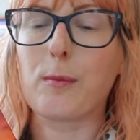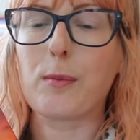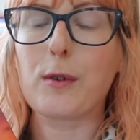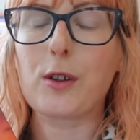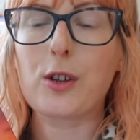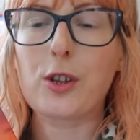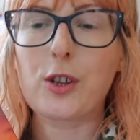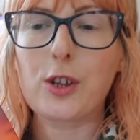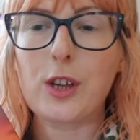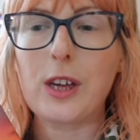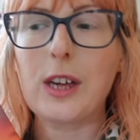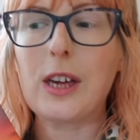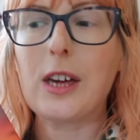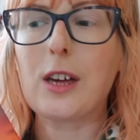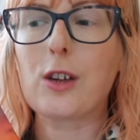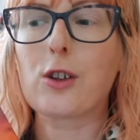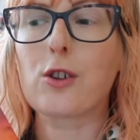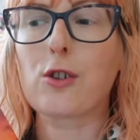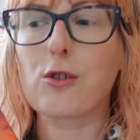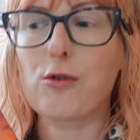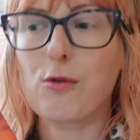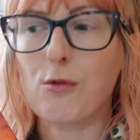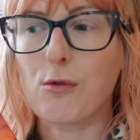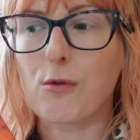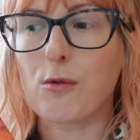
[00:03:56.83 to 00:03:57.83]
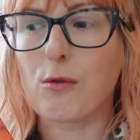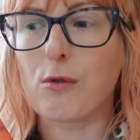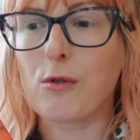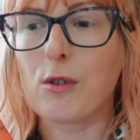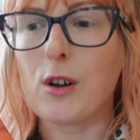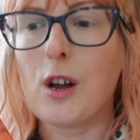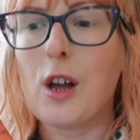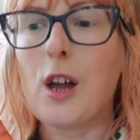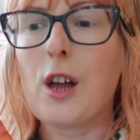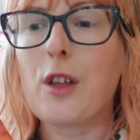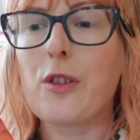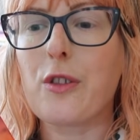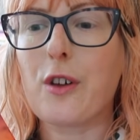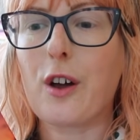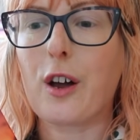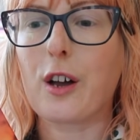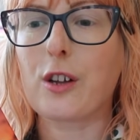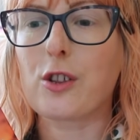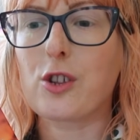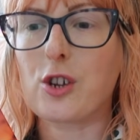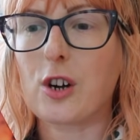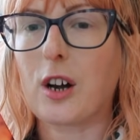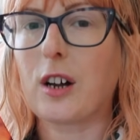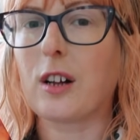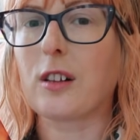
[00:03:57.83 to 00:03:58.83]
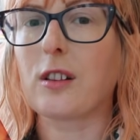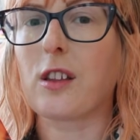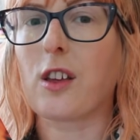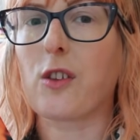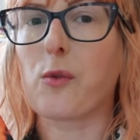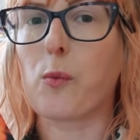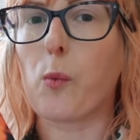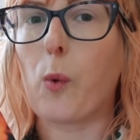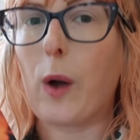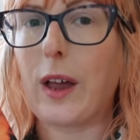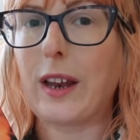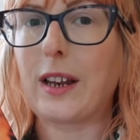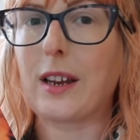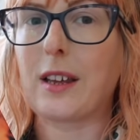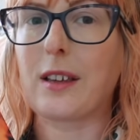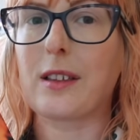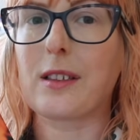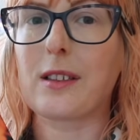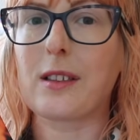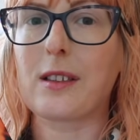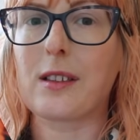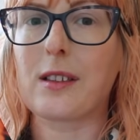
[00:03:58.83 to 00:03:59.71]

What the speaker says: But she is sure that her child has witnessed